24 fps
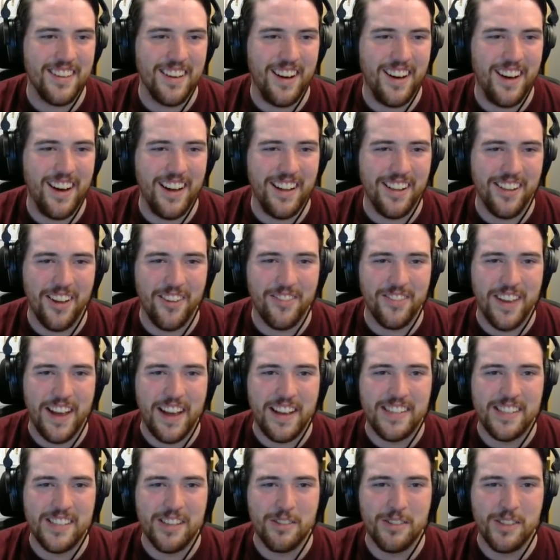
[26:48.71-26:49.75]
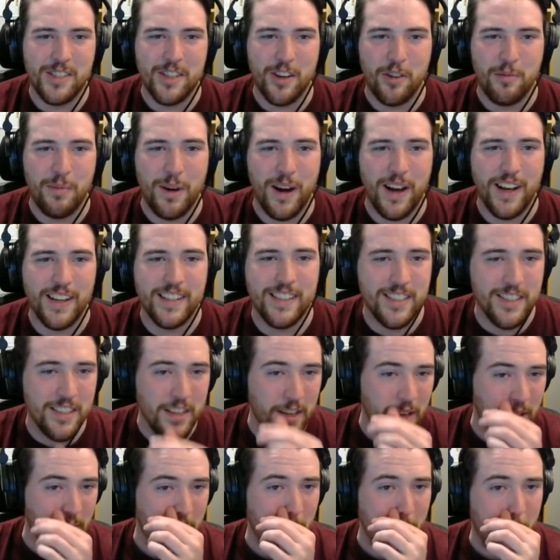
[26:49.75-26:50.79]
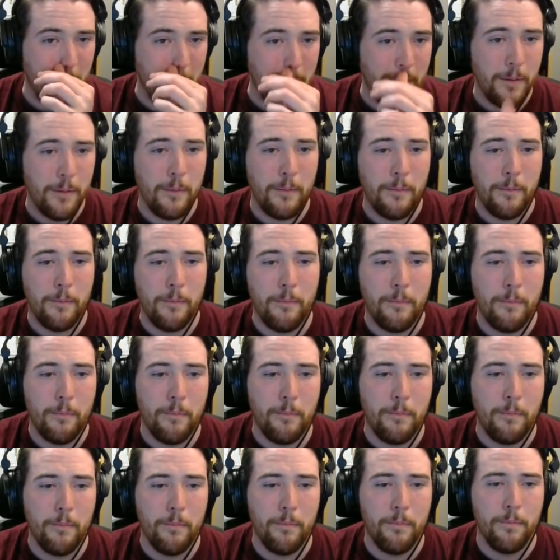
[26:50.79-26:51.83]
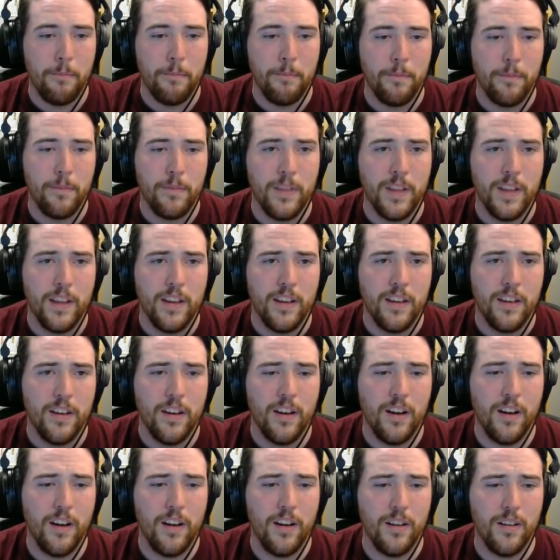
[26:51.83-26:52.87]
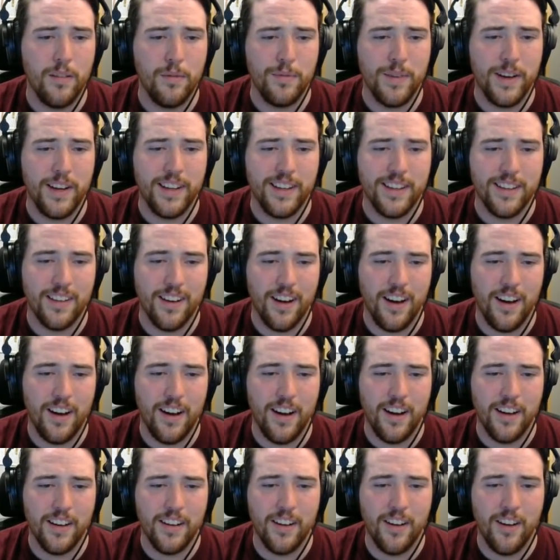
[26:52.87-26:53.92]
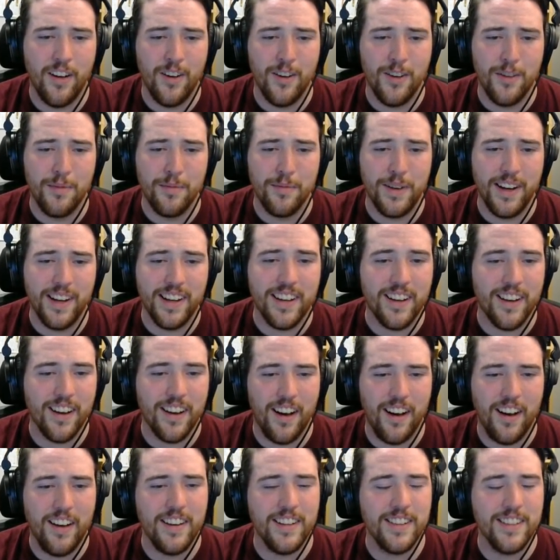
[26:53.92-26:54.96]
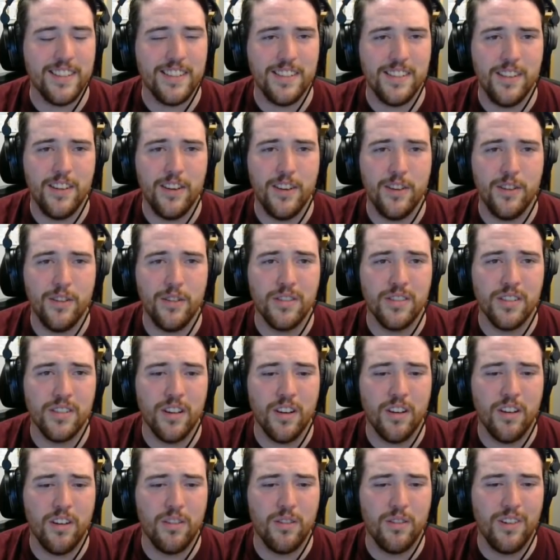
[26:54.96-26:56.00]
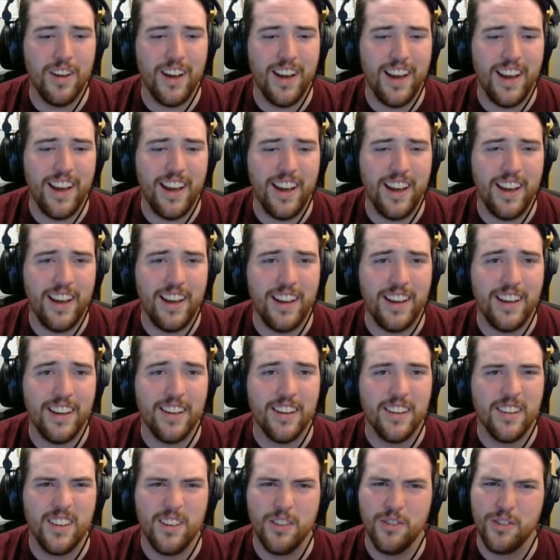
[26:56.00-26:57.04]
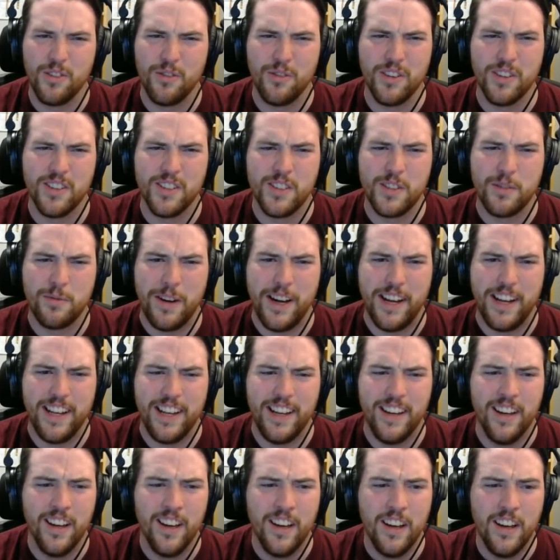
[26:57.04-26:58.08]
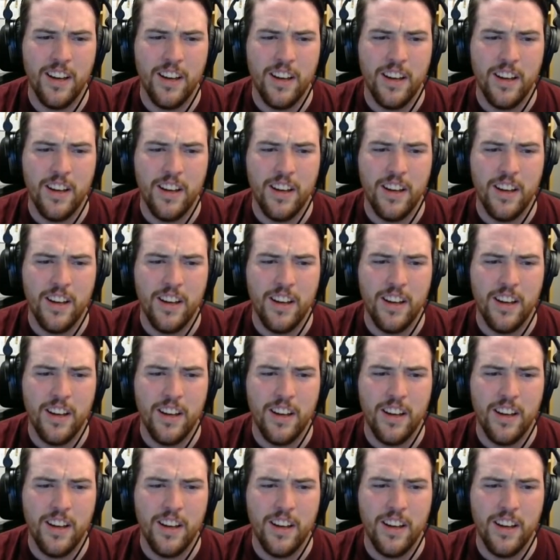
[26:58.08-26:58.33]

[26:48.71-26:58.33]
I love that so, so much. Oh. Oh my god. Oh my god, it's you. No way. You look real sweaty.